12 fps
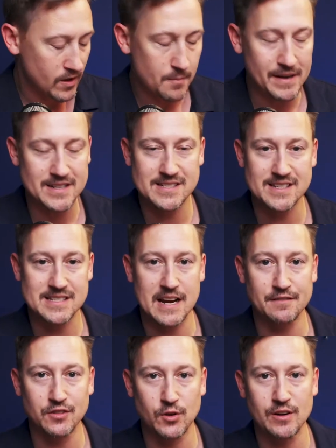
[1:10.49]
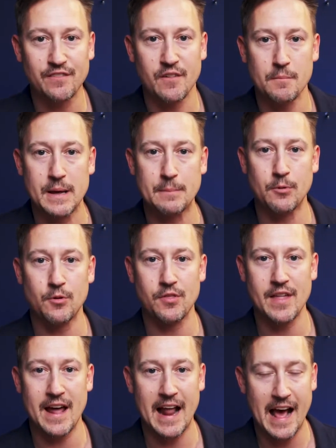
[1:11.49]
of the biggest things that I've learned from people
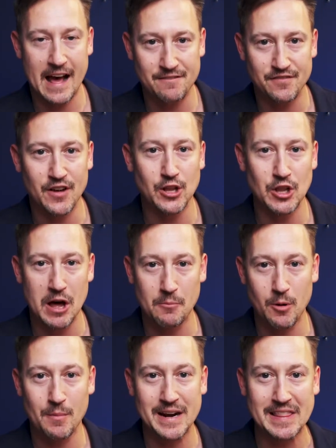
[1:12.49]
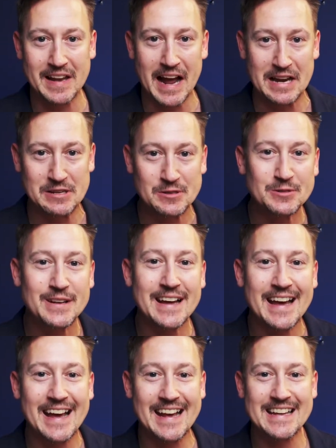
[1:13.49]
that have a lot more money than I do
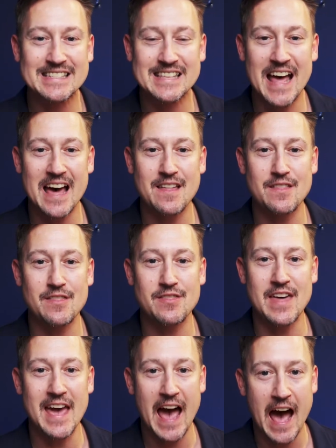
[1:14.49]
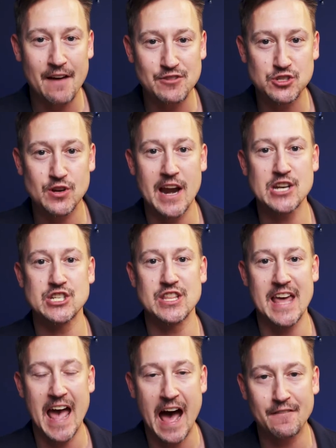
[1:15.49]
is that they have a strategy, they
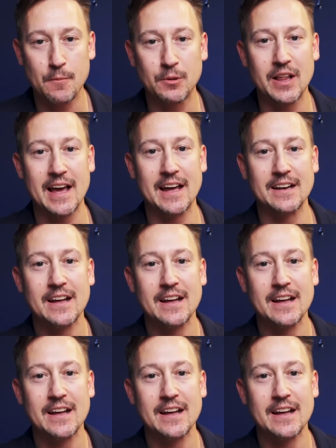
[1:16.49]
have a plan.